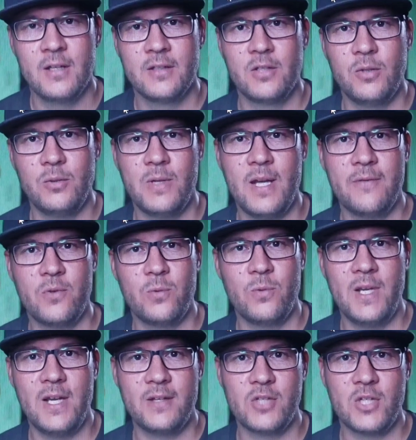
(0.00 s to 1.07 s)
So you would have to
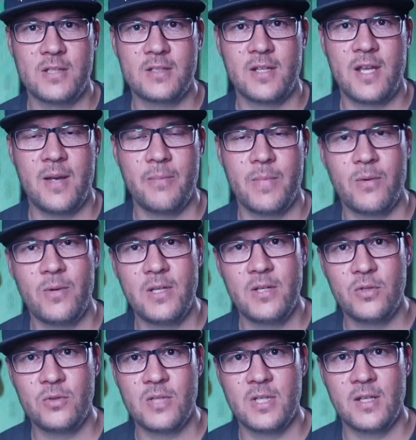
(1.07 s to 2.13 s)
readjust camber,
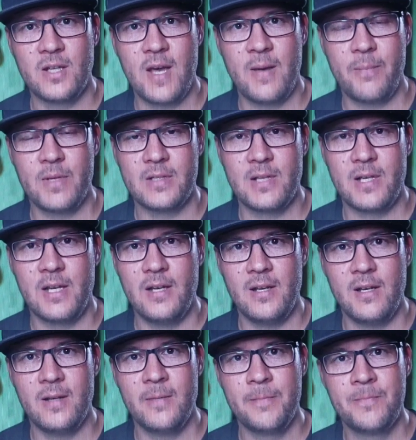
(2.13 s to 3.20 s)
reducing camber slightly.